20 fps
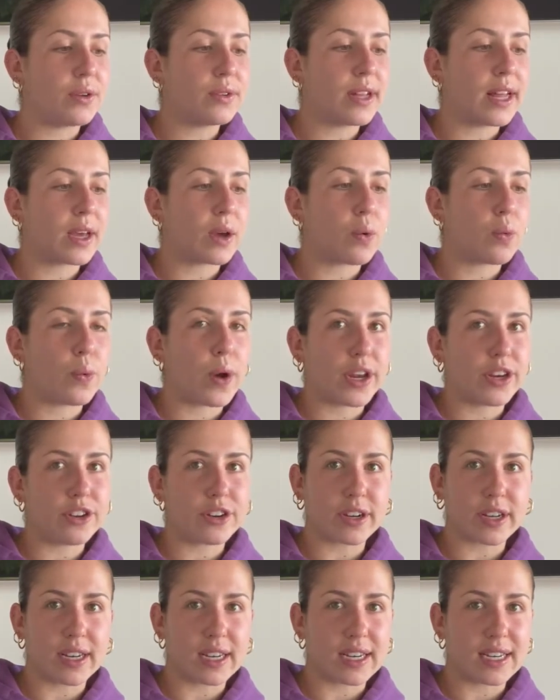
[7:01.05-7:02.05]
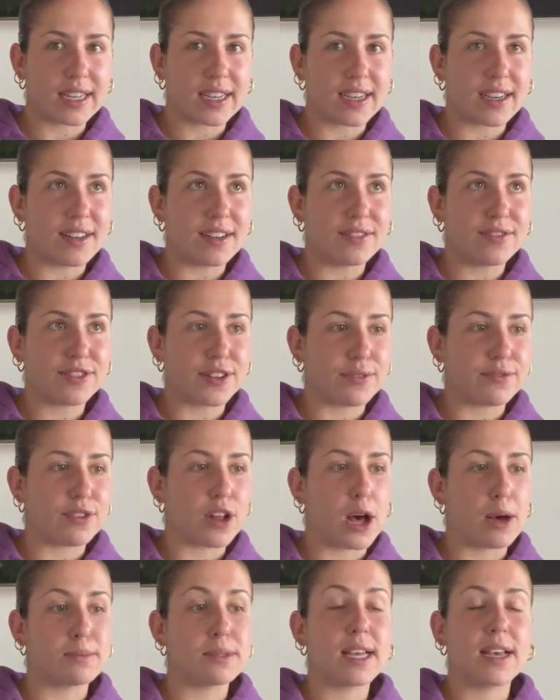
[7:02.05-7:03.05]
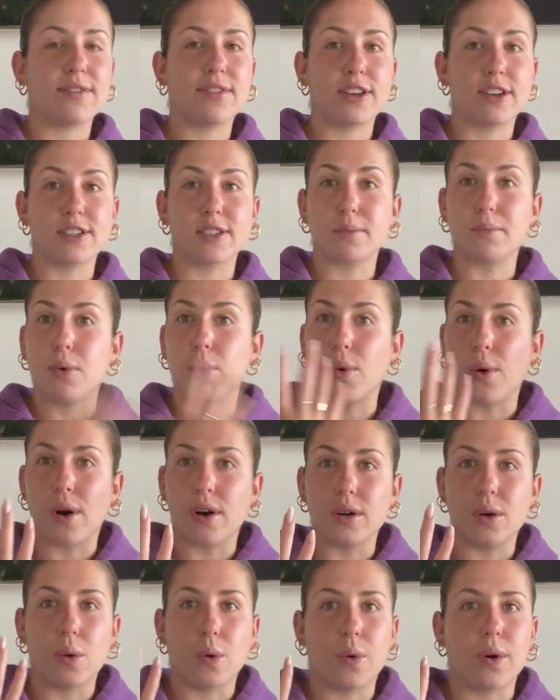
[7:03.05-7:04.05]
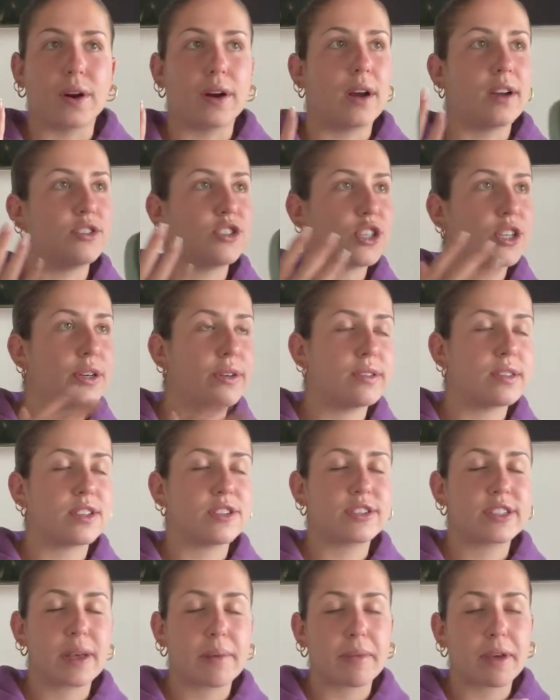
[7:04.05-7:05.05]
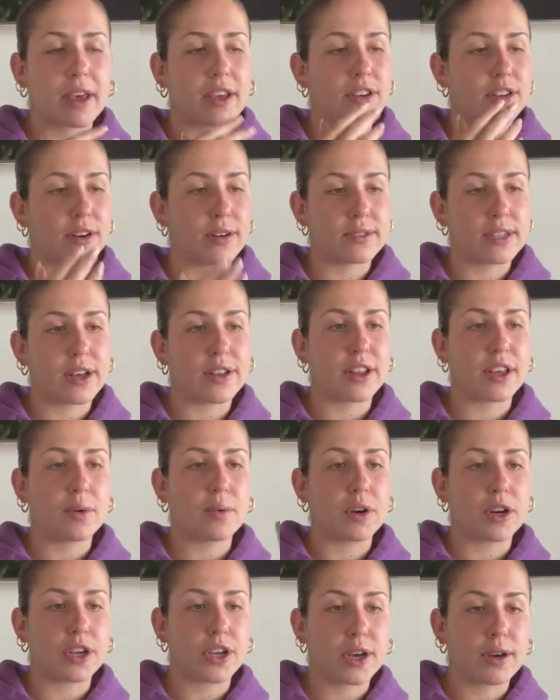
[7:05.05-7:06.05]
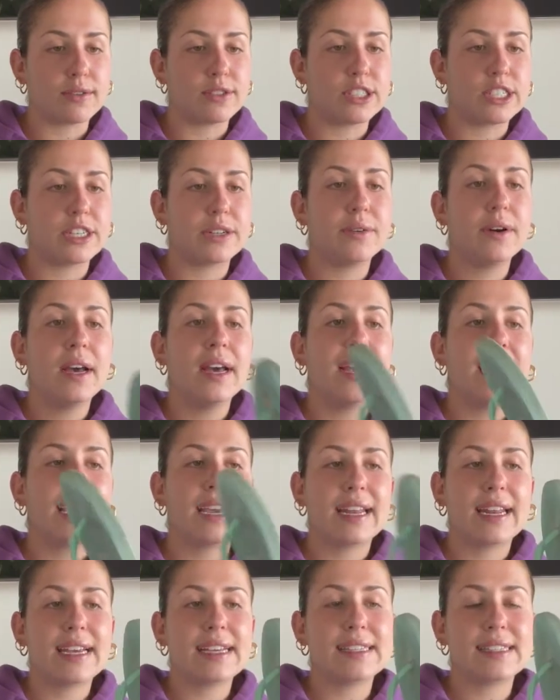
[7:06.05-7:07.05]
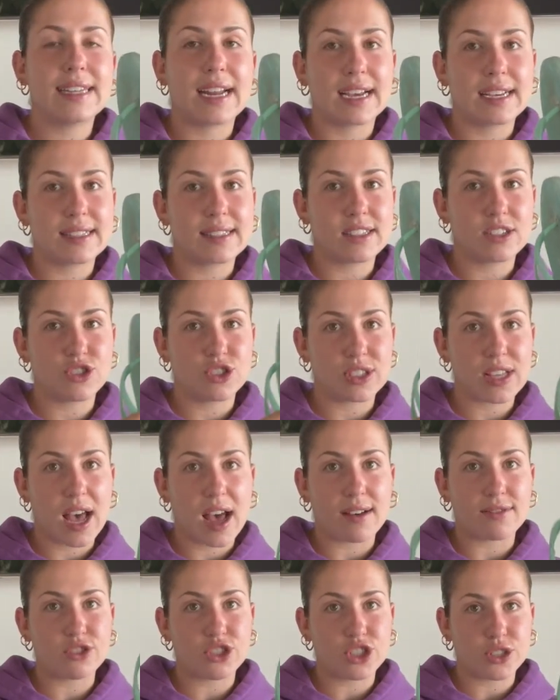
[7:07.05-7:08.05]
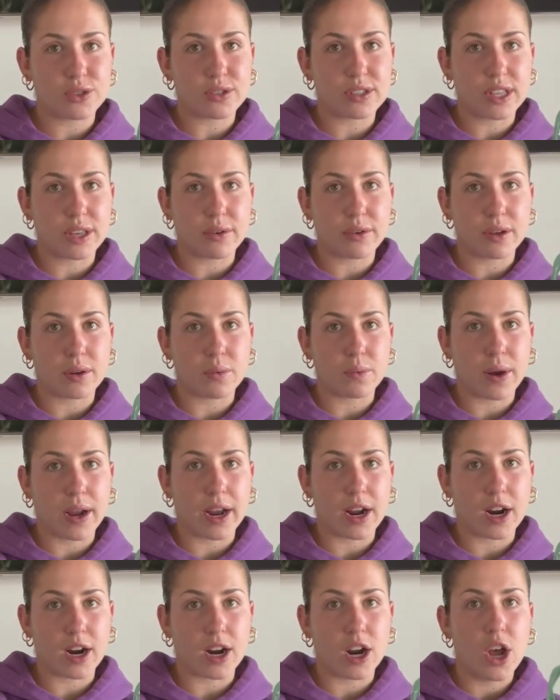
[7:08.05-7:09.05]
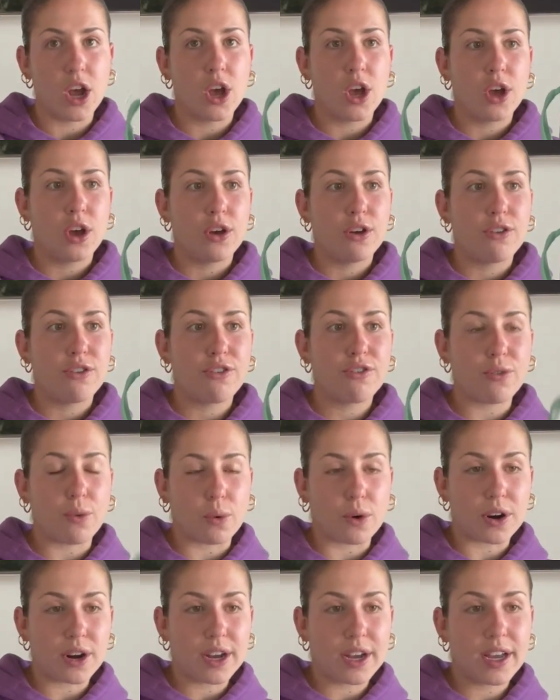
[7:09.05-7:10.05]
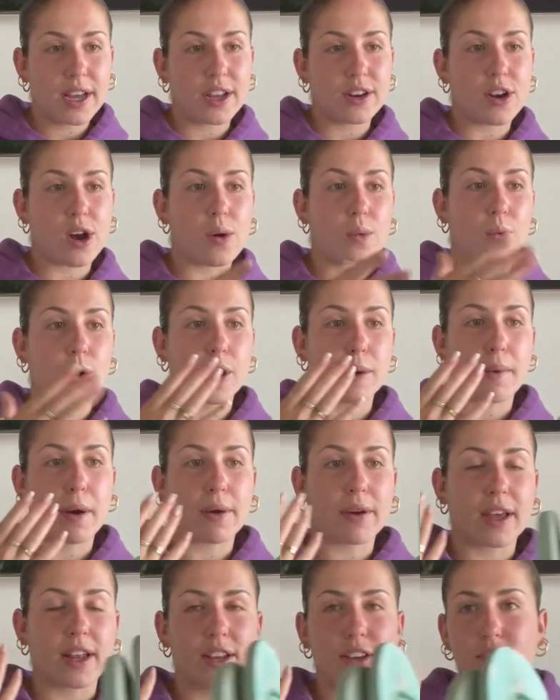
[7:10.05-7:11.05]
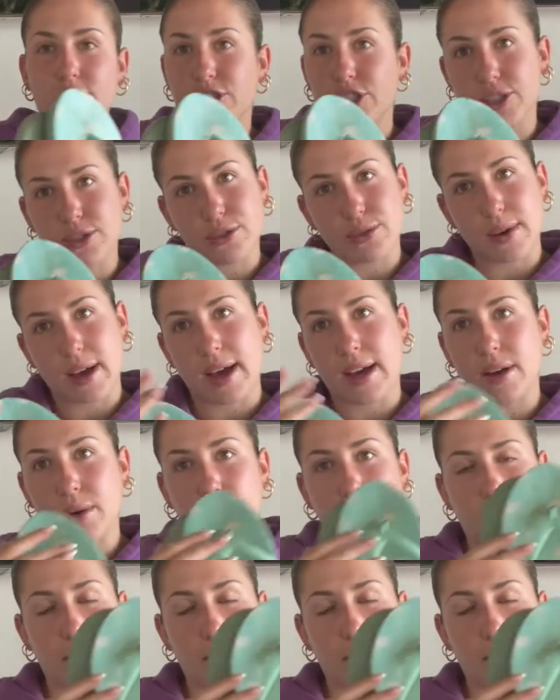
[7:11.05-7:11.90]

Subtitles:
like when you're gonna need flip-flops, if there's a pool or a jacuzzi or something at your hotel that you want to go to. It is nice to just have shoes that you can wear for it and not worry about getting your shoes wet or